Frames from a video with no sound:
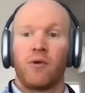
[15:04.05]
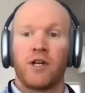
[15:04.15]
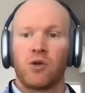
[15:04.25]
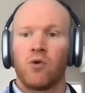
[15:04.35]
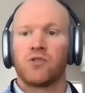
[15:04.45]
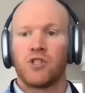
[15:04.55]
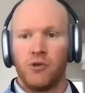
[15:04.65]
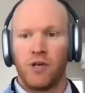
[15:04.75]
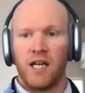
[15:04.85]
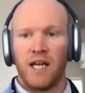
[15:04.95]
thresholds that
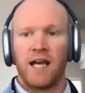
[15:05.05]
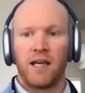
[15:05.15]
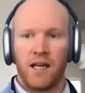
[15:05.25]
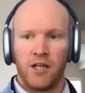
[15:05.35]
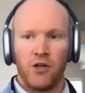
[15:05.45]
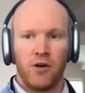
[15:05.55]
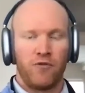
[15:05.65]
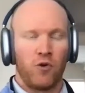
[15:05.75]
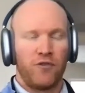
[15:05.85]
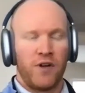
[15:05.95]
you can yank it and you don't
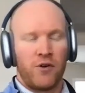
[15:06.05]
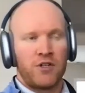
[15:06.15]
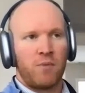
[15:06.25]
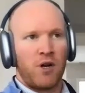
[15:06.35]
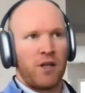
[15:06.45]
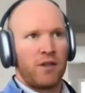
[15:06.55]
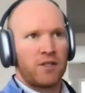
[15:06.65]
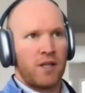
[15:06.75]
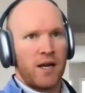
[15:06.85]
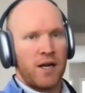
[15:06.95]
forfeit earnest money and
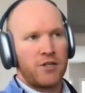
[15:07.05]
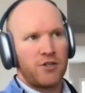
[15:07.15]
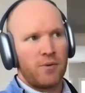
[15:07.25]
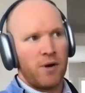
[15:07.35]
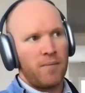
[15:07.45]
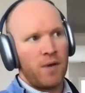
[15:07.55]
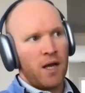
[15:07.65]
things of that nature. But